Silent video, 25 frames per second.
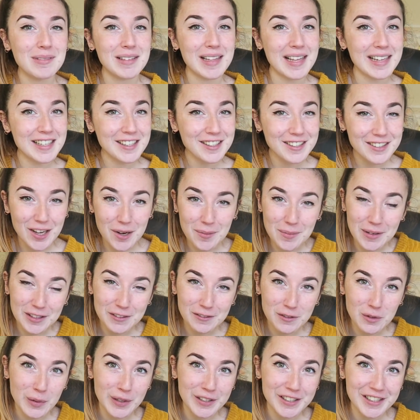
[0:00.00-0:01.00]
But thank you so
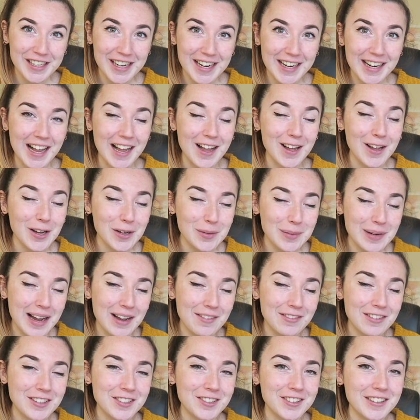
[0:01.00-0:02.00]
much for watching. I hope you
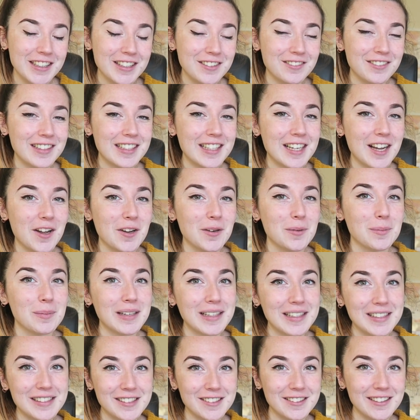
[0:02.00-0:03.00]
have enjoyed this video.
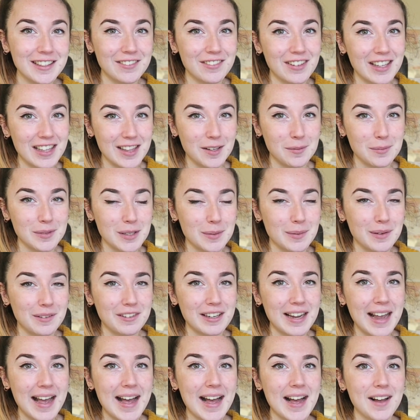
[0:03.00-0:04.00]
Please do give it a thumbs up
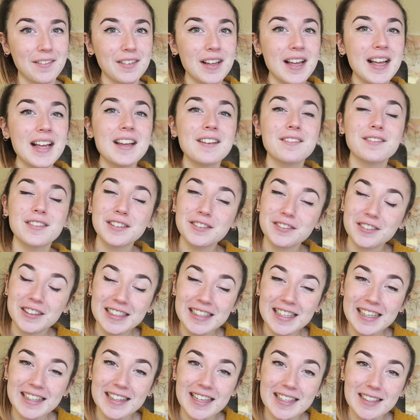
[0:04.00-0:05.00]
if you have. Feel
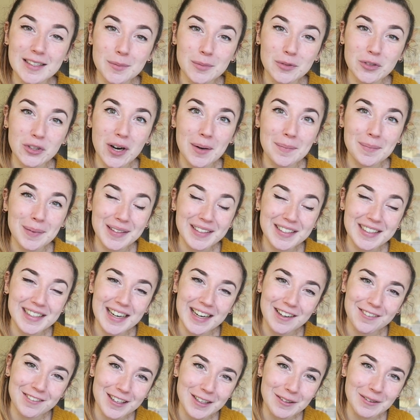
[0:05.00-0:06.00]
free to hit that subscribe
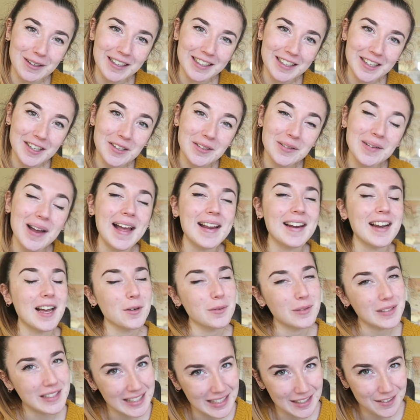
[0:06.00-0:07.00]
button if you are new, and
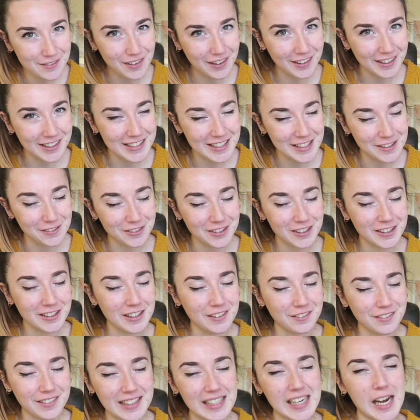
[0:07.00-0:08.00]
I will see you very soon for a
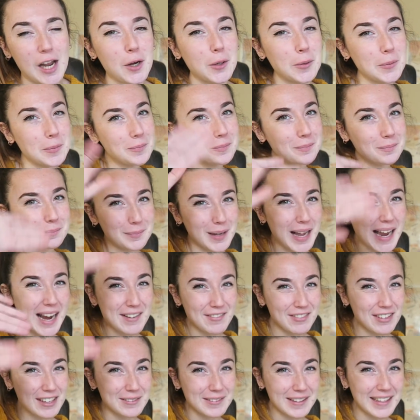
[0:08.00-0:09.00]
new video.
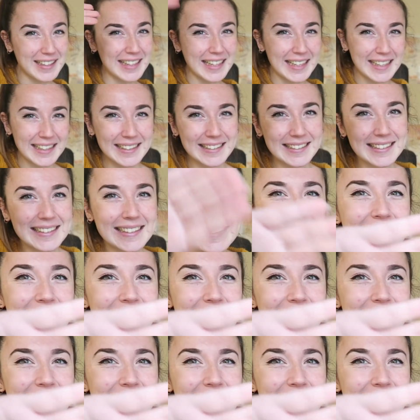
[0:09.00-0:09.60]
Bye everyone!